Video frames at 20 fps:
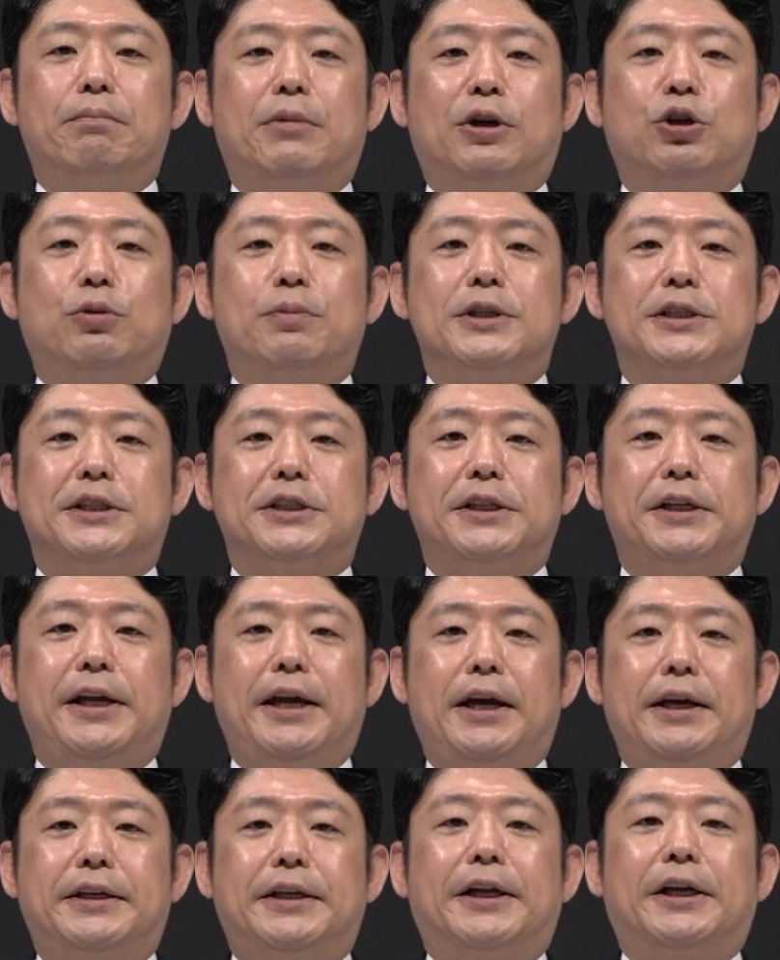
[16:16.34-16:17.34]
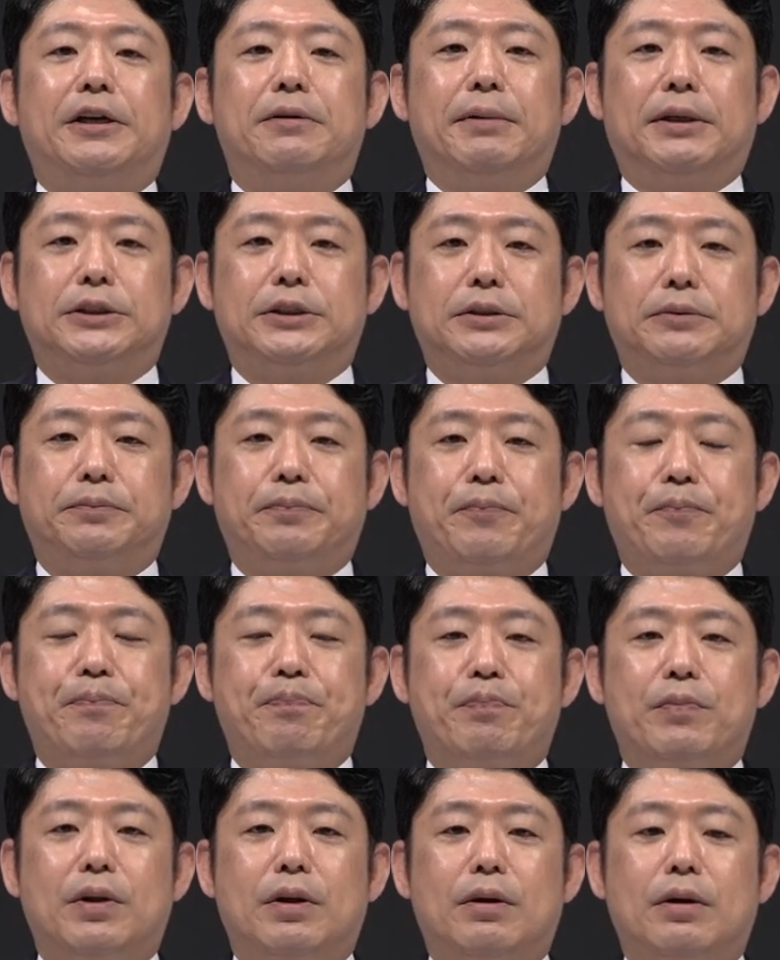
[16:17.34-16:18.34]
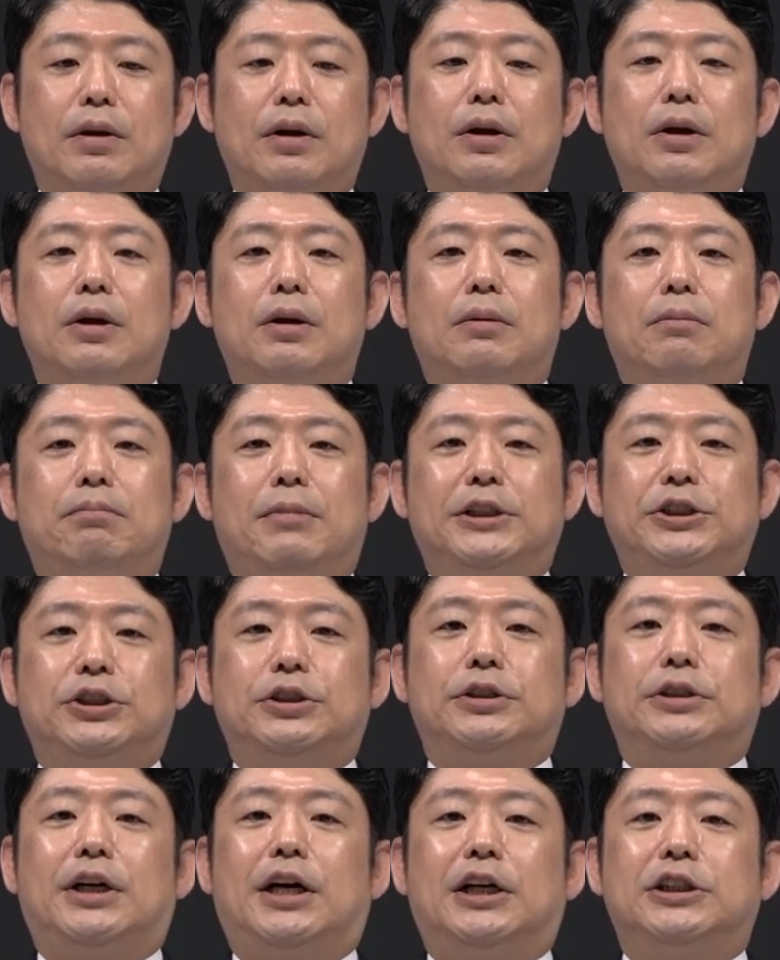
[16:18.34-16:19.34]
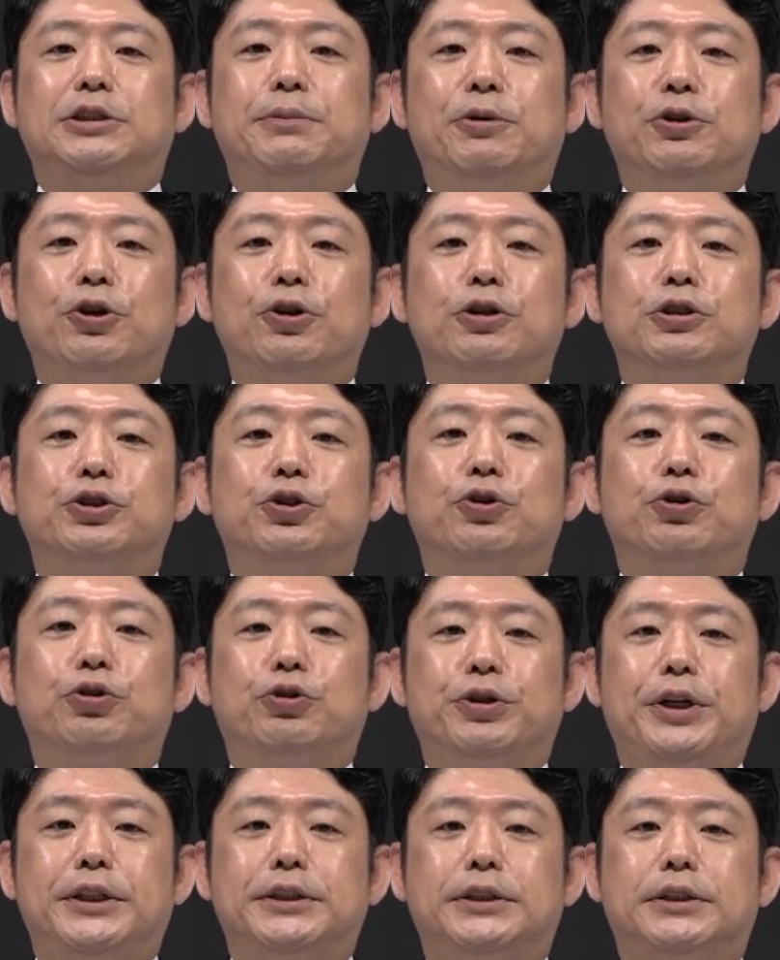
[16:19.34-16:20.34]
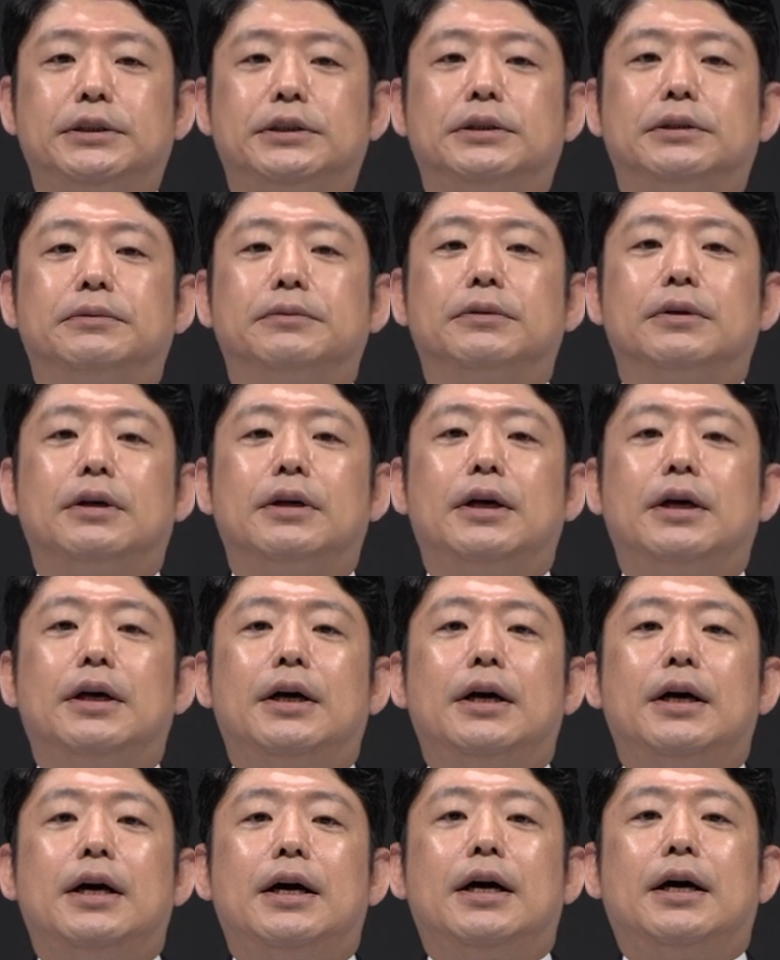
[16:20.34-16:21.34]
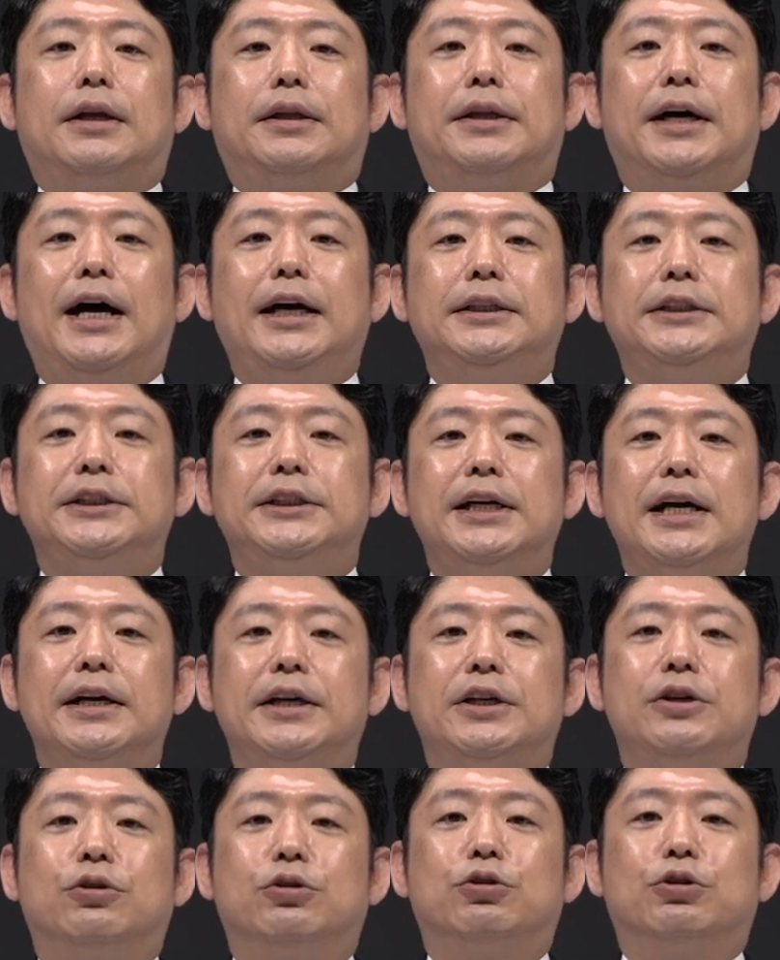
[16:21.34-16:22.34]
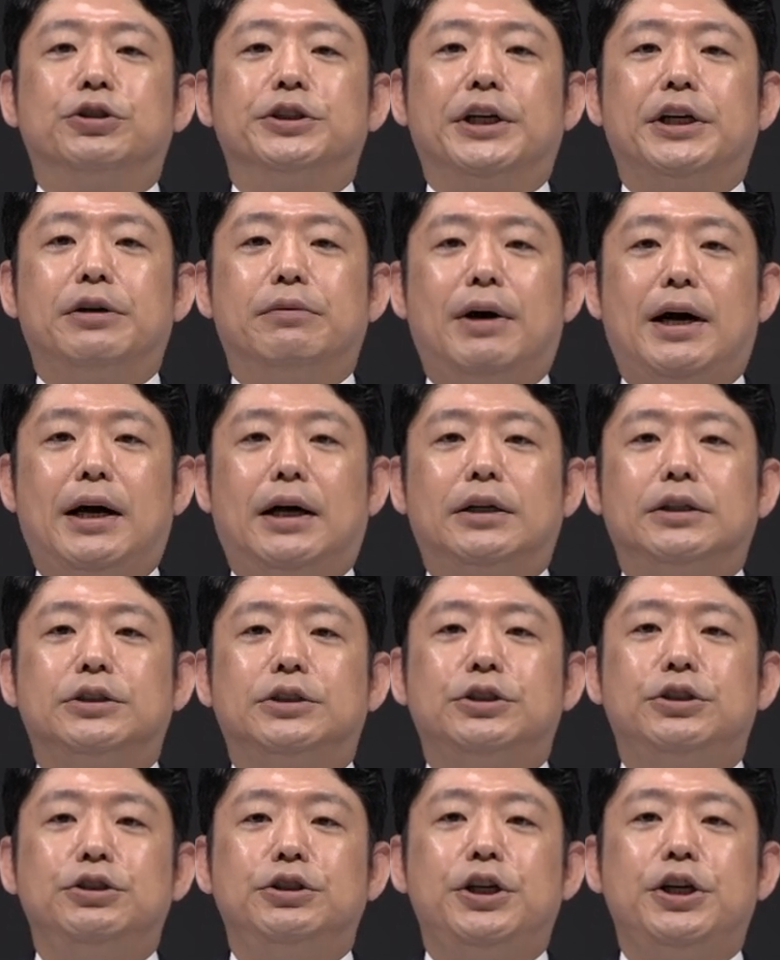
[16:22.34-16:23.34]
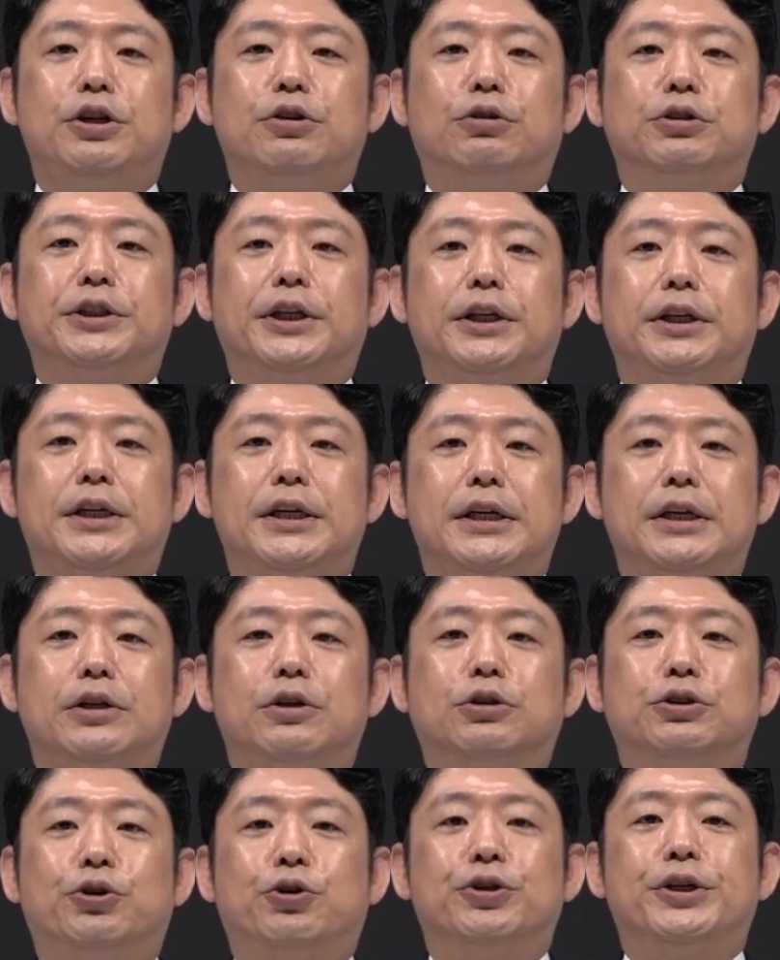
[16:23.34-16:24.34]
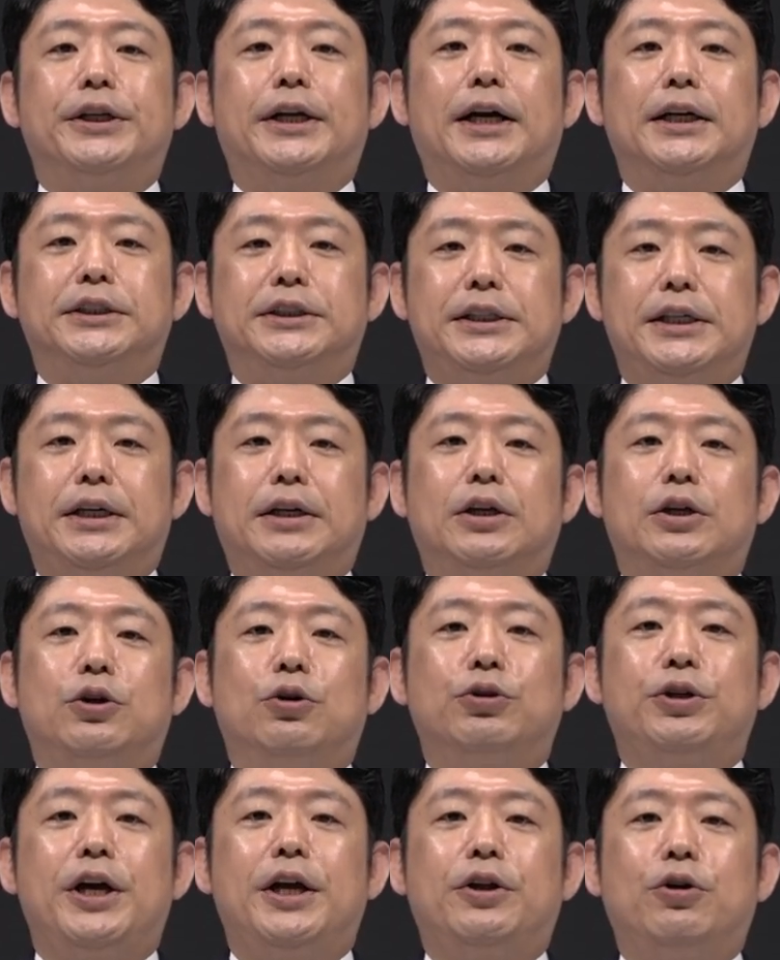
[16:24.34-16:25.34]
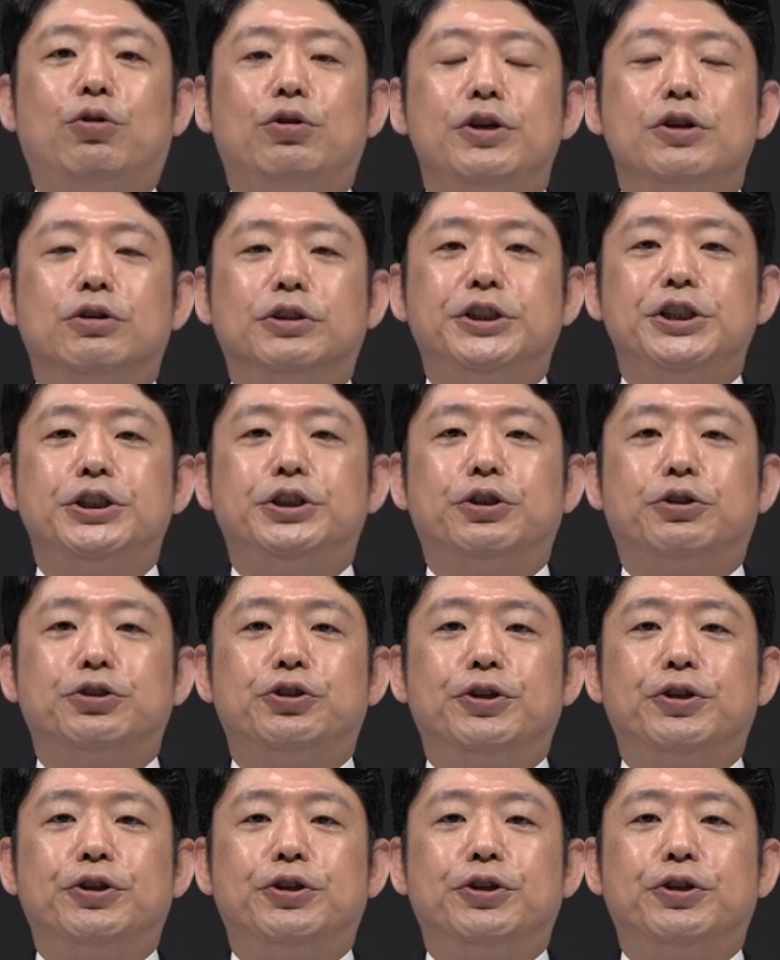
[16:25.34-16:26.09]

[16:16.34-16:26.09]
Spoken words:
Allow me to summarize today's main messages again. In terms of our current business status, the Q1 financial results are in line with full-year forecasts.